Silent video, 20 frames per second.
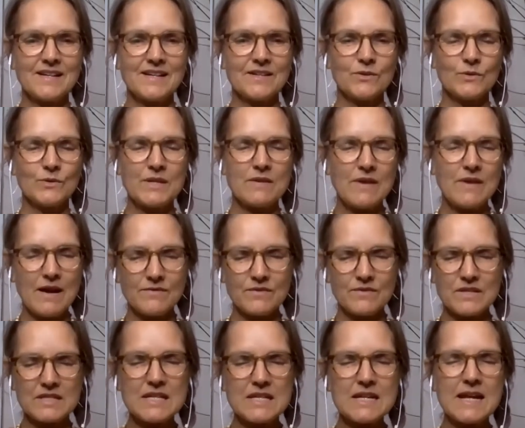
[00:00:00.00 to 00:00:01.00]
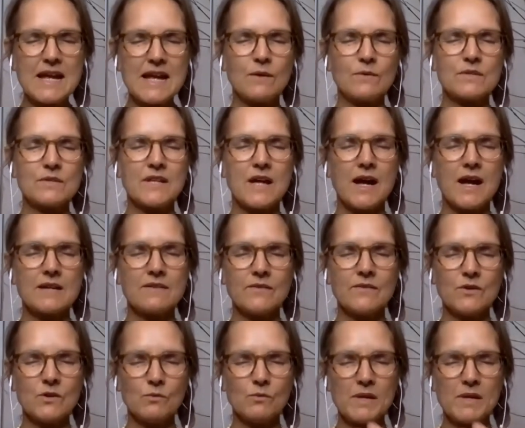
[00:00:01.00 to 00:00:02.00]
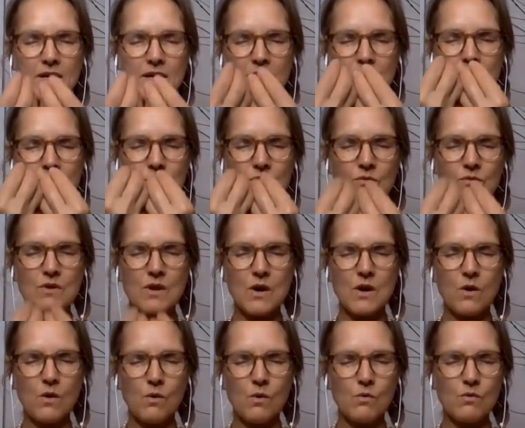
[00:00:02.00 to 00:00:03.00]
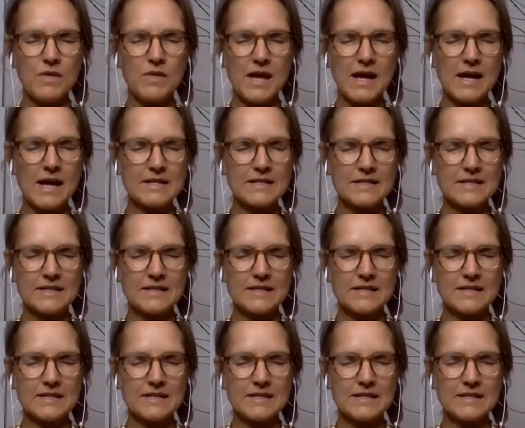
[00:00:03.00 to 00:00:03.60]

You'll never have to seek outside of you, because you know that